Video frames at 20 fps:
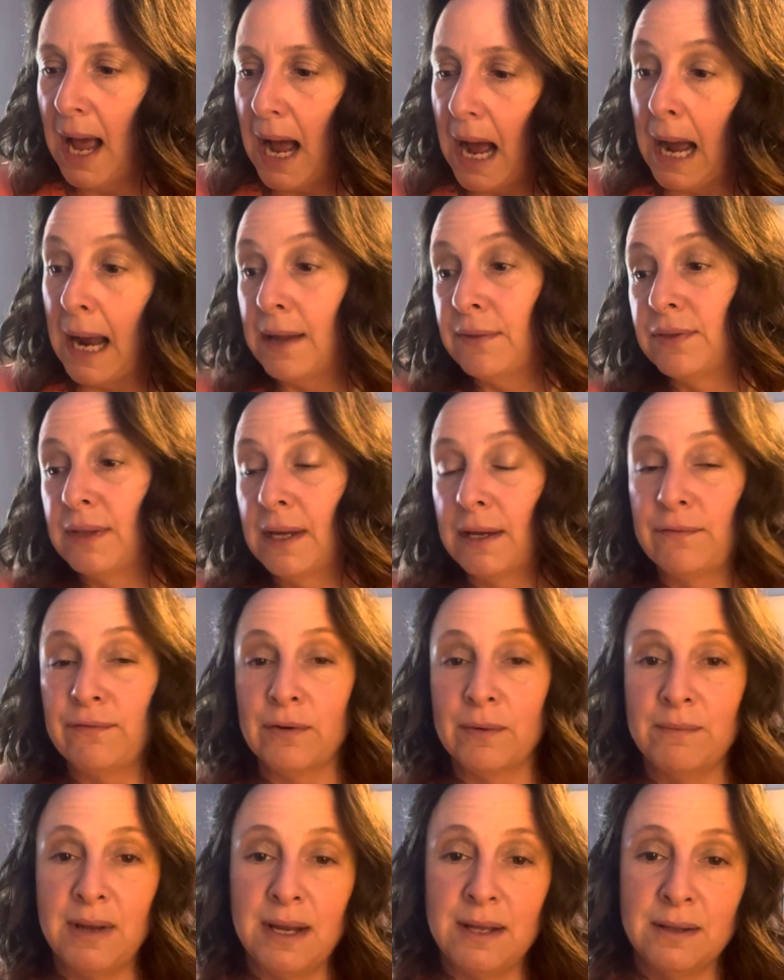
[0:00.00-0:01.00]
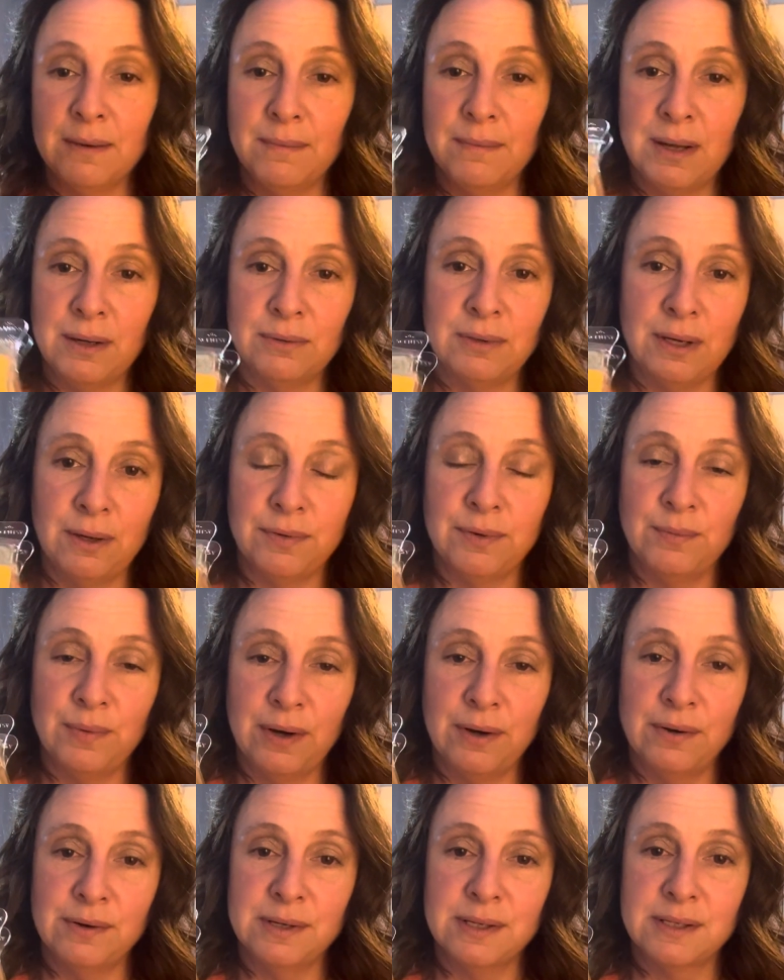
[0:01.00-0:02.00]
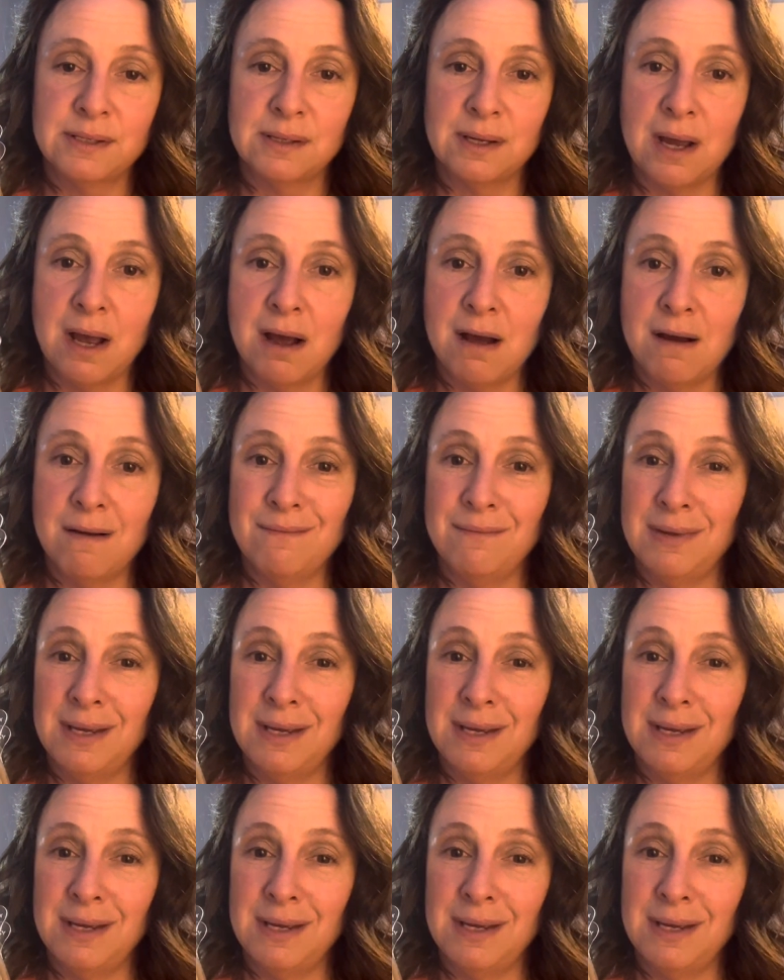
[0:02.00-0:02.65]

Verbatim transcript: I think for me, the mental health awareness um,